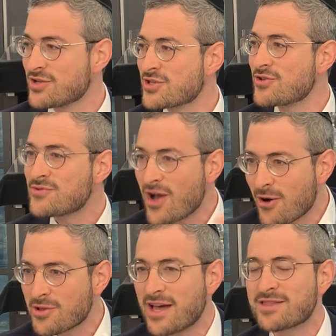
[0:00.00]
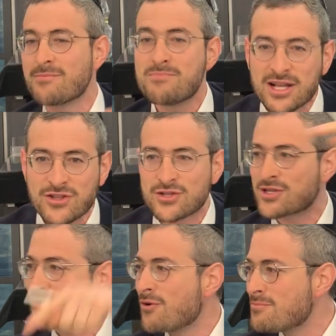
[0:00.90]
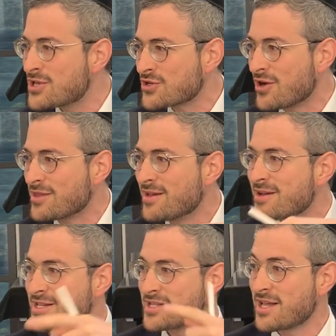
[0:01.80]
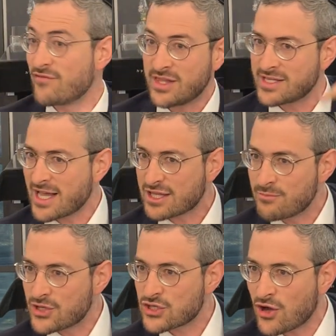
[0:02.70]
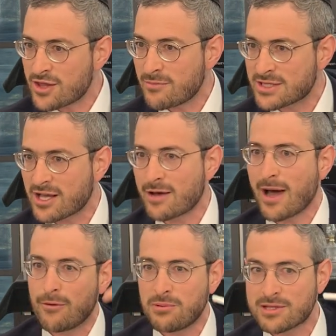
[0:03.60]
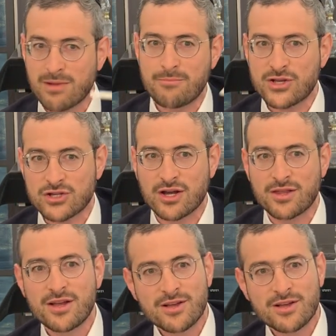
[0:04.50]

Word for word: So you know that the Mikdash is called Mishkan, because it said, Benasati the second, I will place my Mishkan.